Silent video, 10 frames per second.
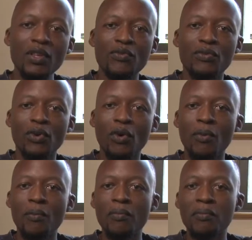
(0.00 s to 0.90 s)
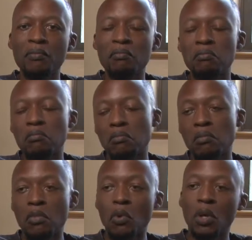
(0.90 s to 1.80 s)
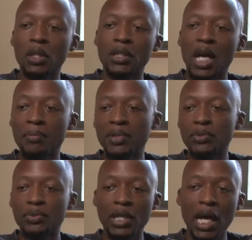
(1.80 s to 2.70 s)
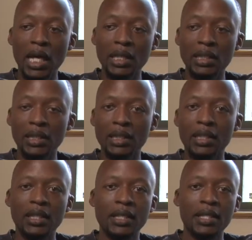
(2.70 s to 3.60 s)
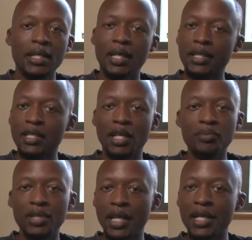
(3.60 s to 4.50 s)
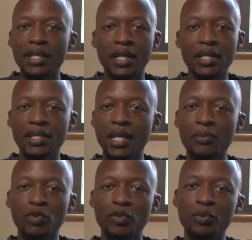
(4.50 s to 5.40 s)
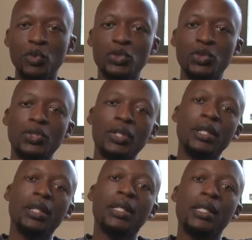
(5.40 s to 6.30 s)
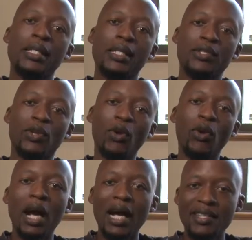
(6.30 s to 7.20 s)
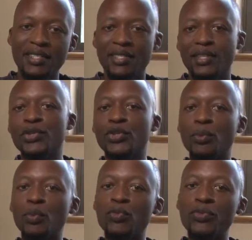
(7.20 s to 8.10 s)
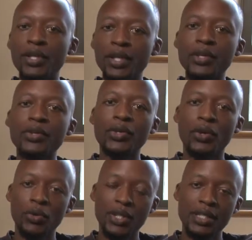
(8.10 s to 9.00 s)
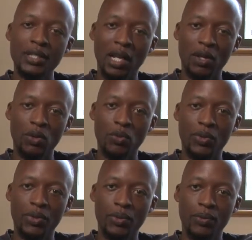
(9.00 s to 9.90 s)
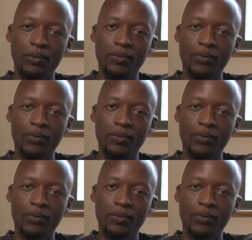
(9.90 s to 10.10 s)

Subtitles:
from what? Happy to sad. Yeah, it can be any type of emotion, so long as you're moving your audience along with you.